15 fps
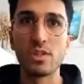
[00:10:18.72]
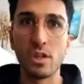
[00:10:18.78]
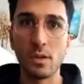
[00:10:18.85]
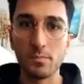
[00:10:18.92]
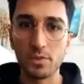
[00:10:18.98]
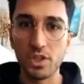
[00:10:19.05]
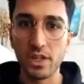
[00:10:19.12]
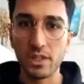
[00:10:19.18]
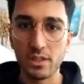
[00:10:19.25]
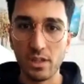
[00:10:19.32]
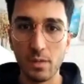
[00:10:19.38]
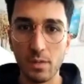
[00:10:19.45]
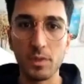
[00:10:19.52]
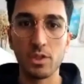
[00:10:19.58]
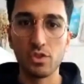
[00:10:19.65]
the subjects
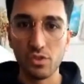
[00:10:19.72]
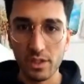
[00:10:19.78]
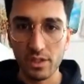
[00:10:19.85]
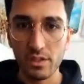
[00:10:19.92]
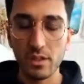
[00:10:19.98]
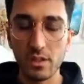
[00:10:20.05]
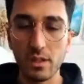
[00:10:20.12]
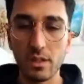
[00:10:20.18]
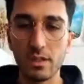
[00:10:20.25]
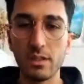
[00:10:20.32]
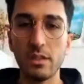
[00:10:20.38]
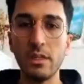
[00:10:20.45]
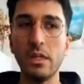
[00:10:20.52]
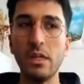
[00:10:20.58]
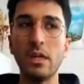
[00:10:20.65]
I'm interested
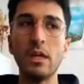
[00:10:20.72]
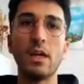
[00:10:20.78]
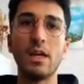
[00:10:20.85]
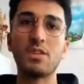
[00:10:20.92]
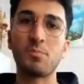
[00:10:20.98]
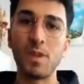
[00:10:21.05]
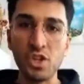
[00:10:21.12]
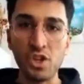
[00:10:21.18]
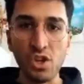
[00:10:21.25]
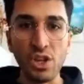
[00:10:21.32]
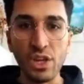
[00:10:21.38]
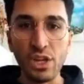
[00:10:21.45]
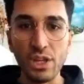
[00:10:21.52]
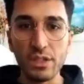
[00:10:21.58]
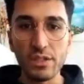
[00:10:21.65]
in,
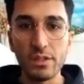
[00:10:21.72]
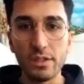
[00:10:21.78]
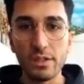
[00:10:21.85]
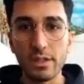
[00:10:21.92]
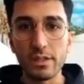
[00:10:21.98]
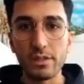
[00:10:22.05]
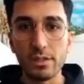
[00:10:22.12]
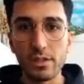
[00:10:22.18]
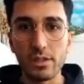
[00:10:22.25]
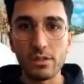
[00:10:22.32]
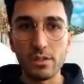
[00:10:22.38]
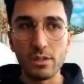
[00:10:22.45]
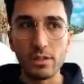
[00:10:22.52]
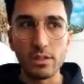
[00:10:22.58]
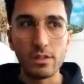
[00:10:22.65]
especially
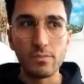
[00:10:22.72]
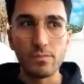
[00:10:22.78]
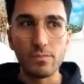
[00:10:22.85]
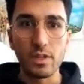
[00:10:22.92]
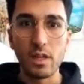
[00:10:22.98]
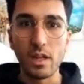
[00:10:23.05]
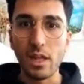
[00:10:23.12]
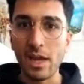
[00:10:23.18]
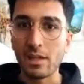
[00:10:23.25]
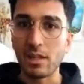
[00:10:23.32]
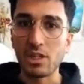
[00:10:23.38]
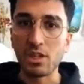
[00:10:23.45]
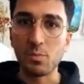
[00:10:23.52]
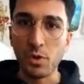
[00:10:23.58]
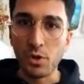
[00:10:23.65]
the
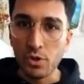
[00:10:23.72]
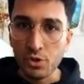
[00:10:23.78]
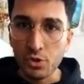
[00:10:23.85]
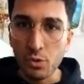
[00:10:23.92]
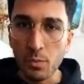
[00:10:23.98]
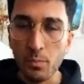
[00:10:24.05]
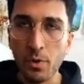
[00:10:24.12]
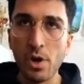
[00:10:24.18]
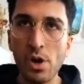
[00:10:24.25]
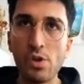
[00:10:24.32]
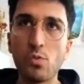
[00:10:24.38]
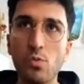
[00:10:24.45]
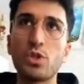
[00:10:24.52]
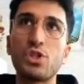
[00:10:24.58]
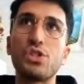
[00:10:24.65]
galactic spiritual
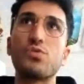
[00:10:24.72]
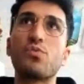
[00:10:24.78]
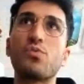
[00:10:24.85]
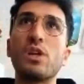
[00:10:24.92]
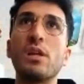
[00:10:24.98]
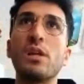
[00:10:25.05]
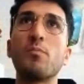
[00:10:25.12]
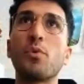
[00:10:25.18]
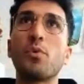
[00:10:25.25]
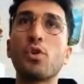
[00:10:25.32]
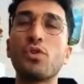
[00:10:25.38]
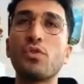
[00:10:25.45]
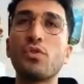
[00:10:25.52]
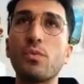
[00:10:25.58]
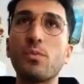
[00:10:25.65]
part, which is really
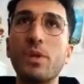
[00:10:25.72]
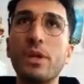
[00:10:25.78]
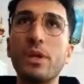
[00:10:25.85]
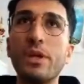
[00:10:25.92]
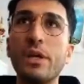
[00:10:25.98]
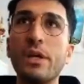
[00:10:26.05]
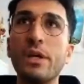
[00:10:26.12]
important to me.